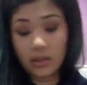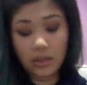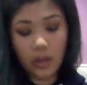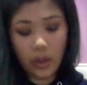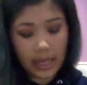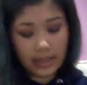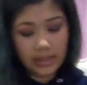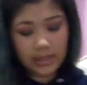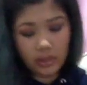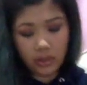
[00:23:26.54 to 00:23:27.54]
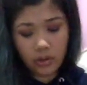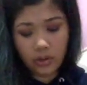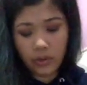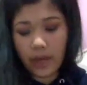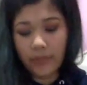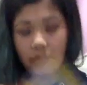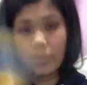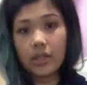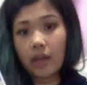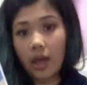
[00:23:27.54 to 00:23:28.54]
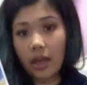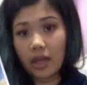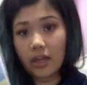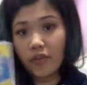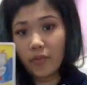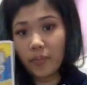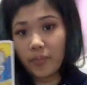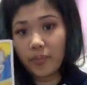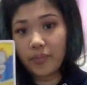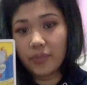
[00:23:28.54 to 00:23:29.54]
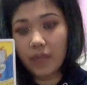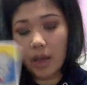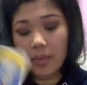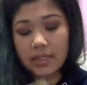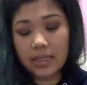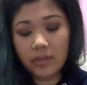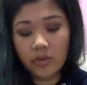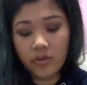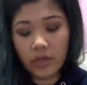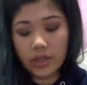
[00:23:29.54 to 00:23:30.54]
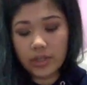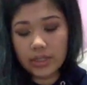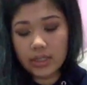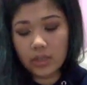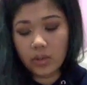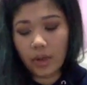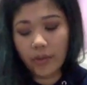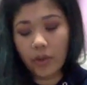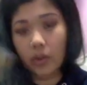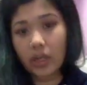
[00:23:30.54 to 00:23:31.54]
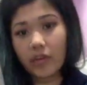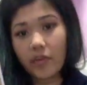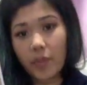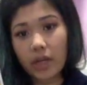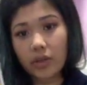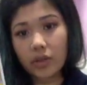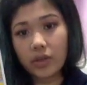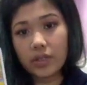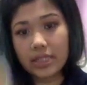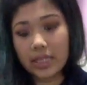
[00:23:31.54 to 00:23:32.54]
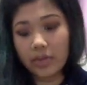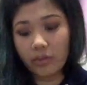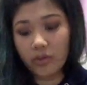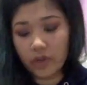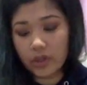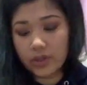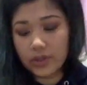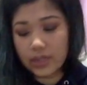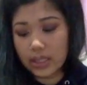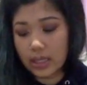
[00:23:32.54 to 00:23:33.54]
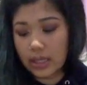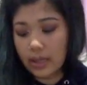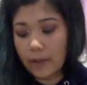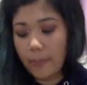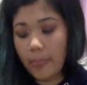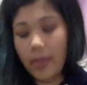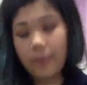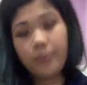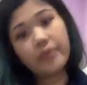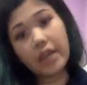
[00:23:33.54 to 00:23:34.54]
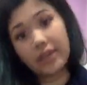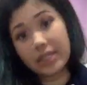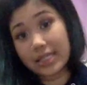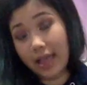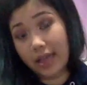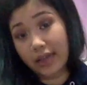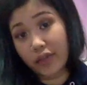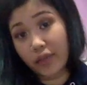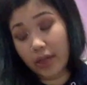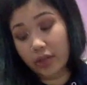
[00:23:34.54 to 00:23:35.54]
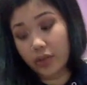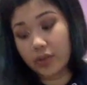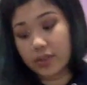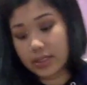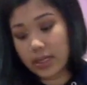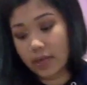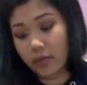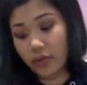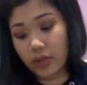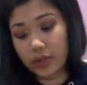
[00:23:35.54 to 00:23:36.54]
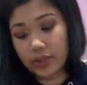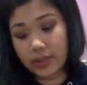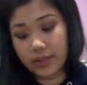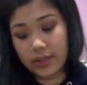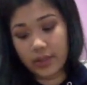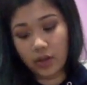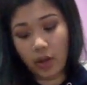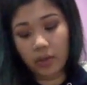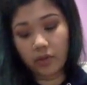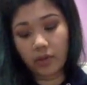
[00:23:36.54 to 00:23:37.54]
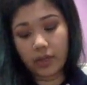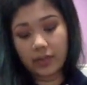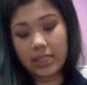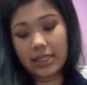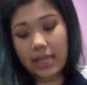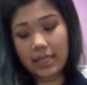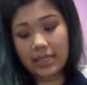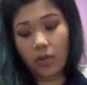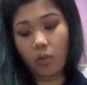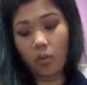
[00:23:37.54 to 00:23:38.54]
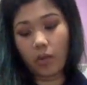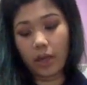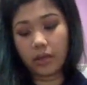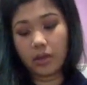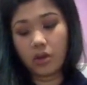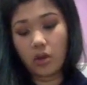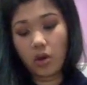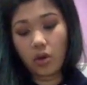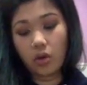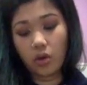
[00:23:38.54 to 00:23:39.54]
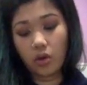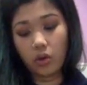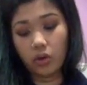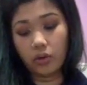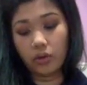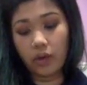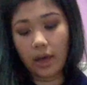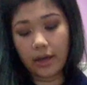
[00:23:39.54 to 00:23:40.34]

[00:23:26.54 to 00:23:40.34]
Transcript: Okay, so you got the Nine of Cups in reversed, you got the Queen of Pentacles in reversed, and the Ten of Pentacles in reversed. So I'm going to read this as like one whole